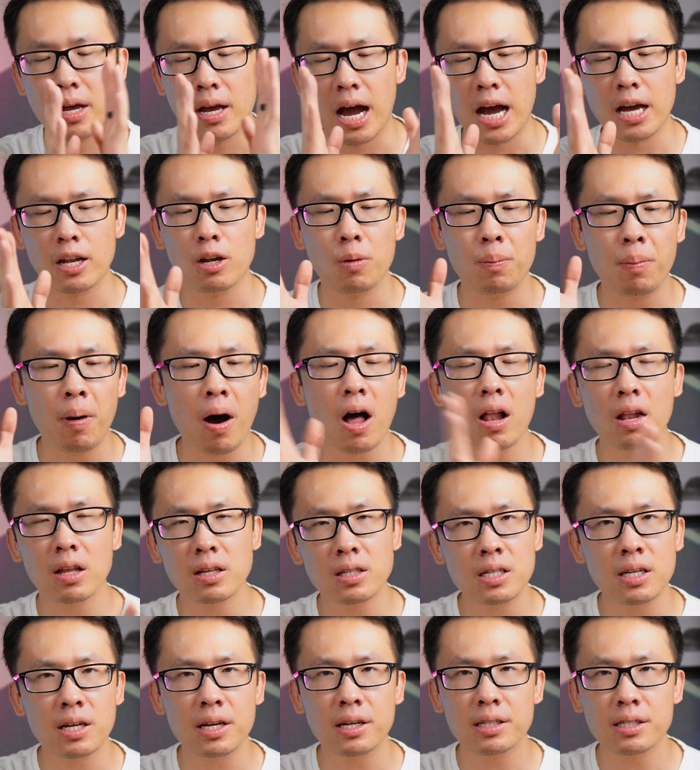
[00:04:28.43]
I know
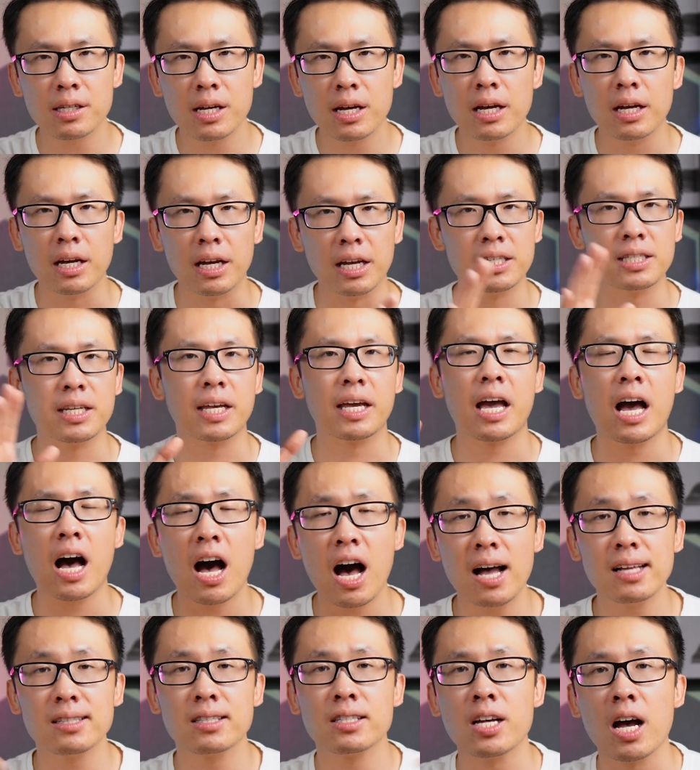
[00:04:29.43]
politics is a
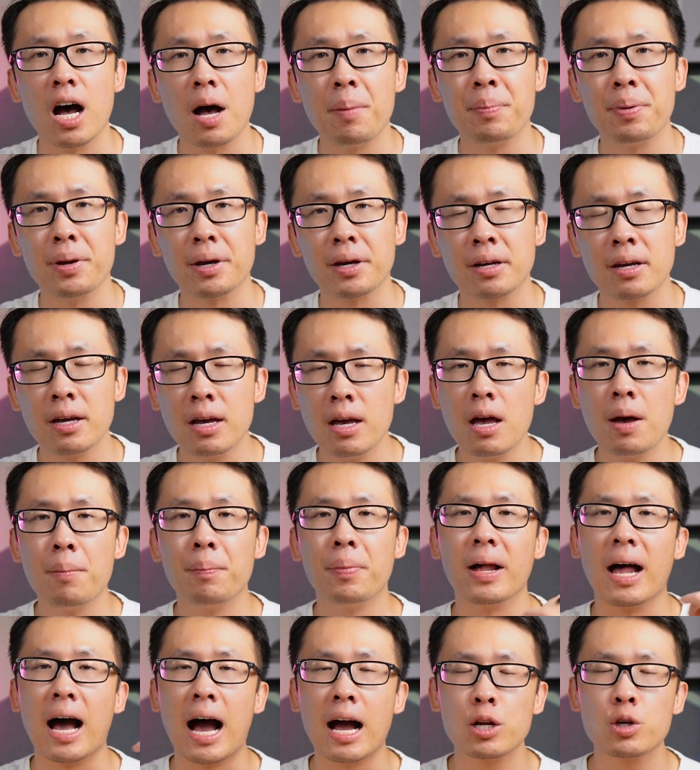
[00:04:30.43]
hot topic,
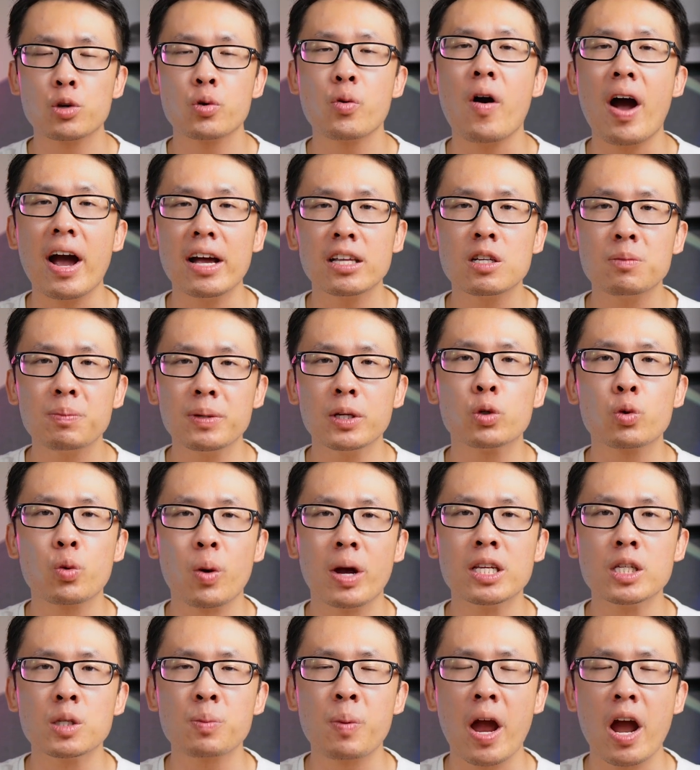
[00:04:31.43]
but I try to be
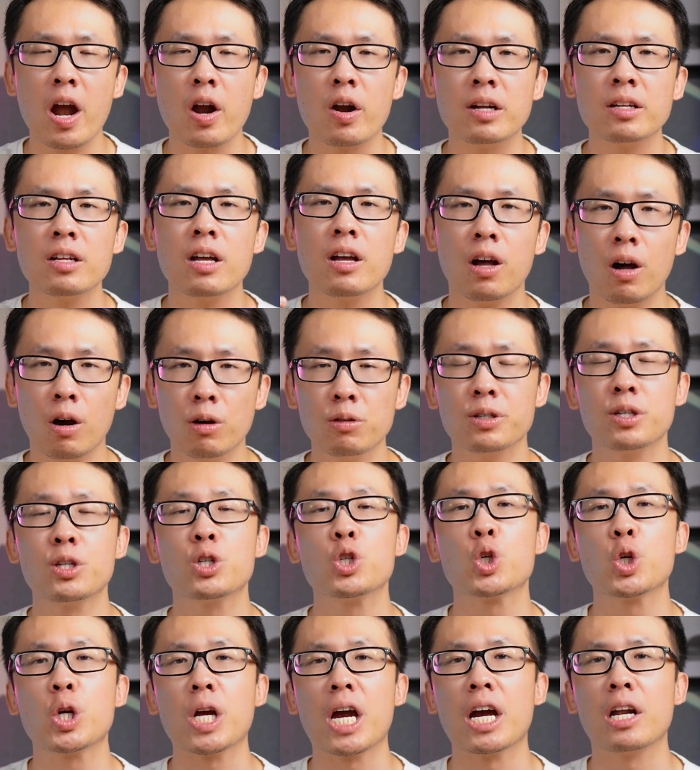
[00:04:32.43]
transparent on this
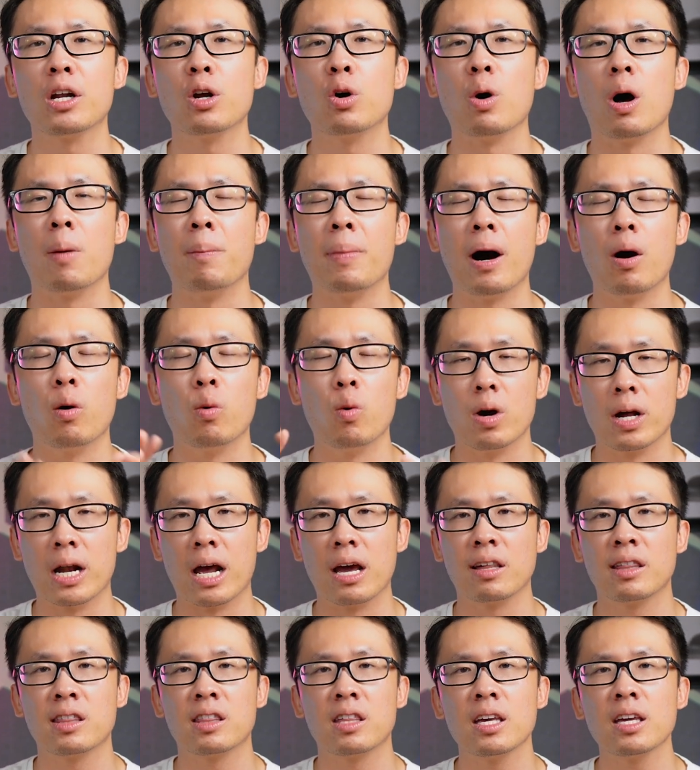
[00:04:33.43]
channel about what
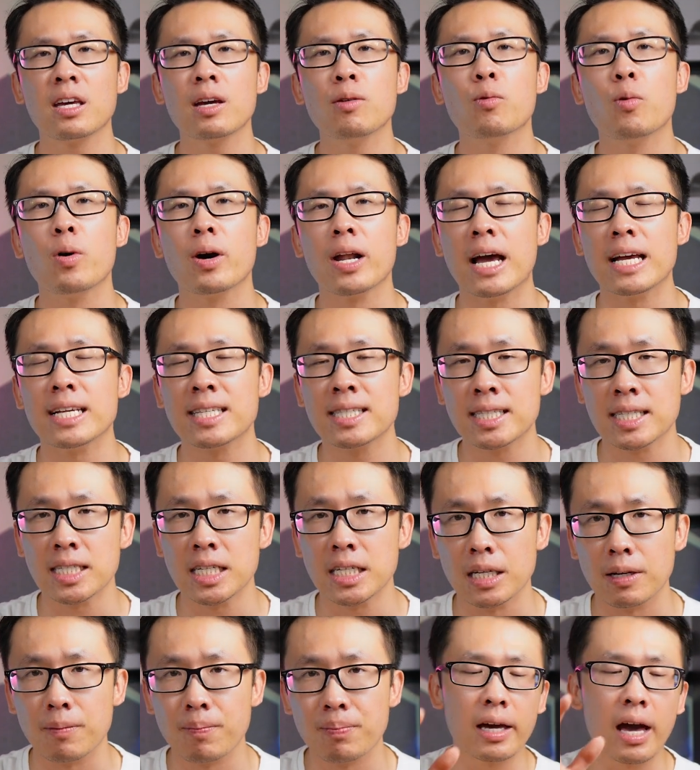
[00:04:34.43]
I think and what I
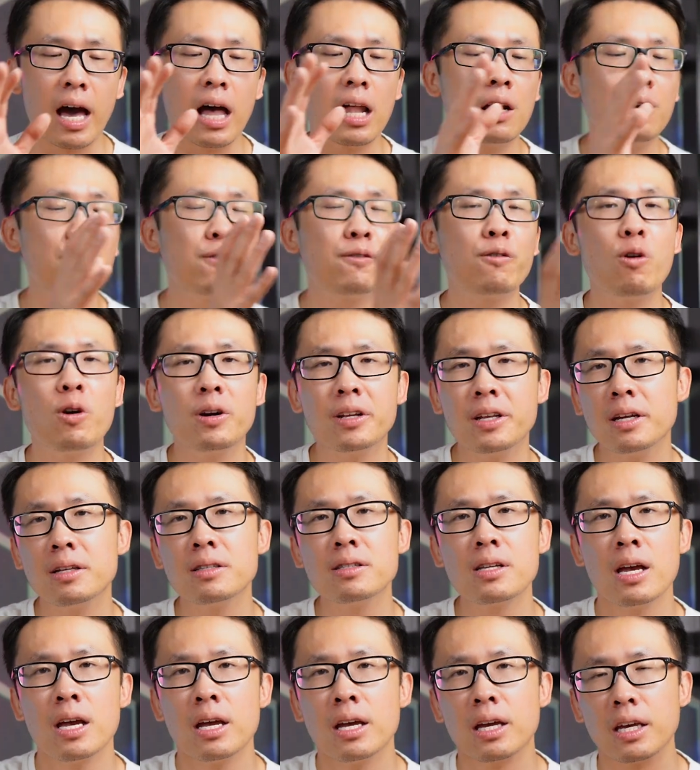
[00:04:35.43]
see. California
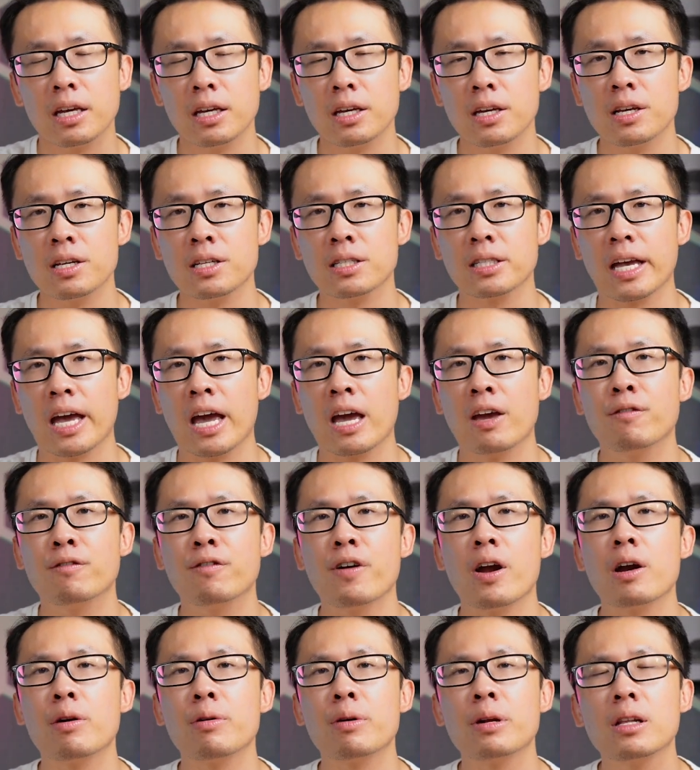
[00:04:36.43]
is a
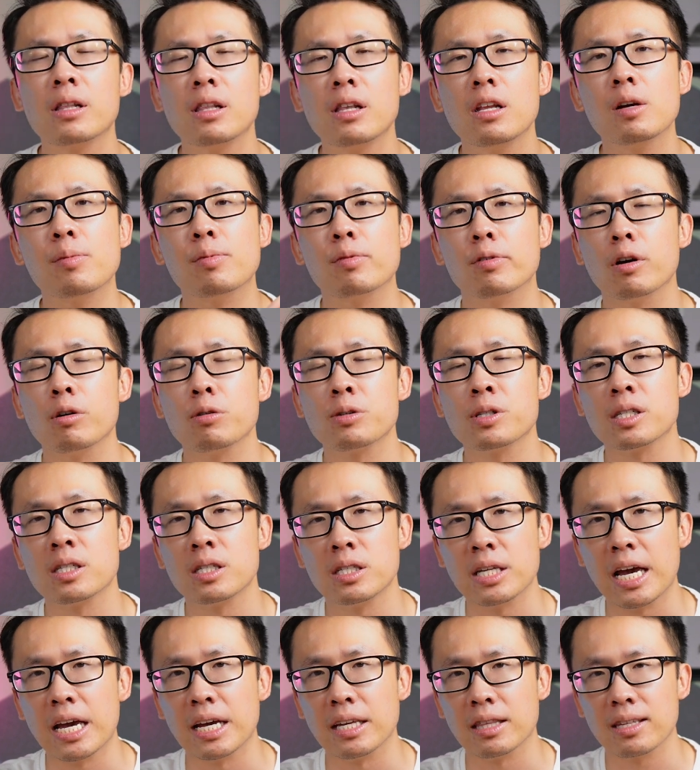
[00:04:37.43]
very liberal
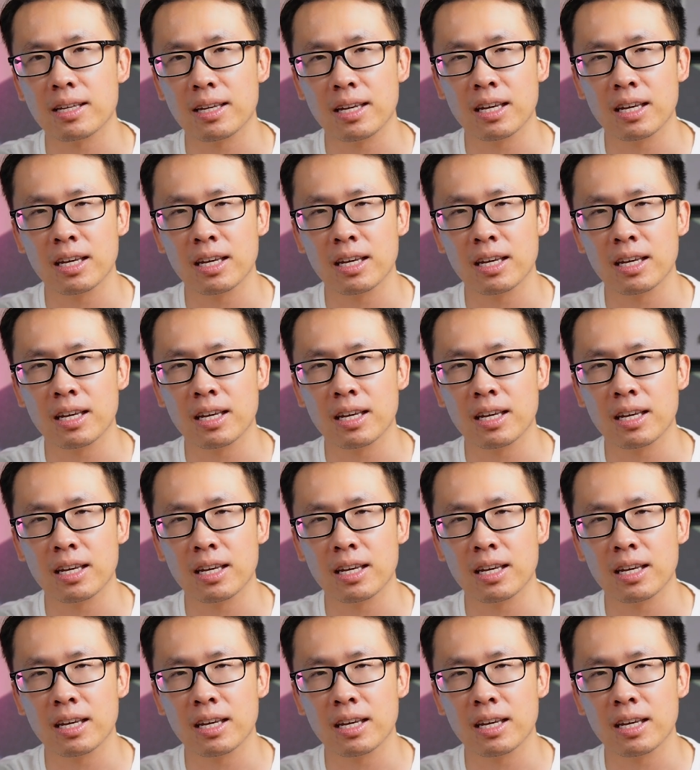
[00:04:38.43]
state.